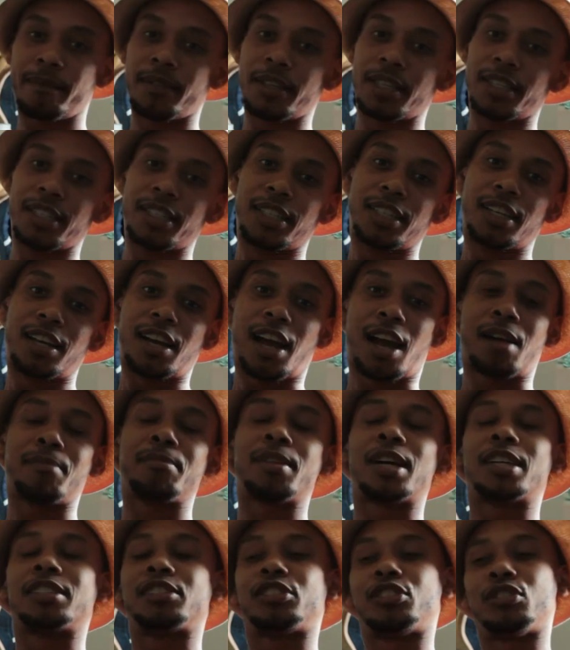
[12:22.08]
I'm not
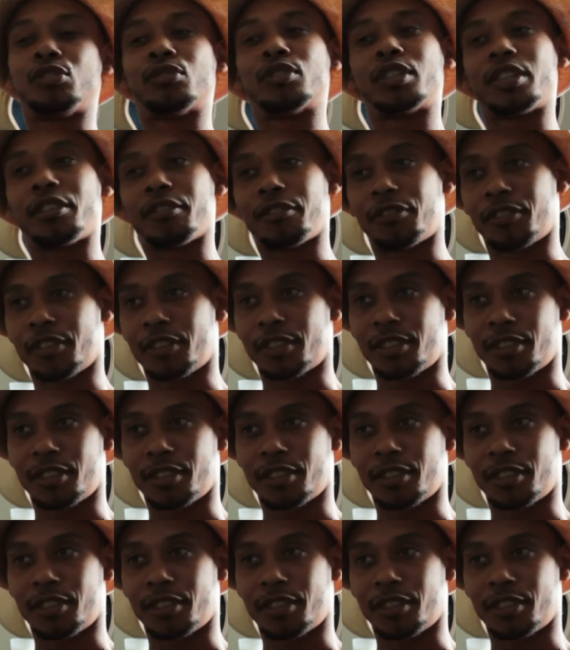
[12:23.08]
doing it for them.